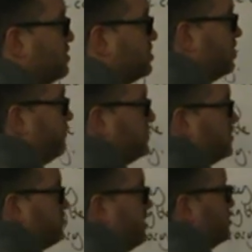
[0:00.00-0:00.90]
surface is
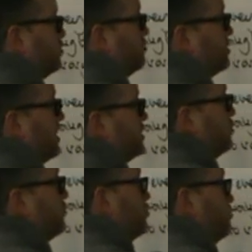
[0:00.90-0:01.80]
greater, so it's less
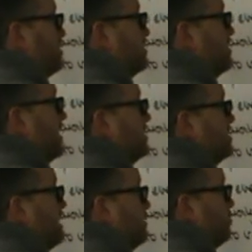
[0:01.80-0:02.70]
concentrated. That is
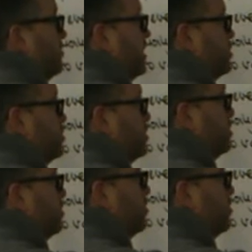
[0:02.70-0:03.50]
at location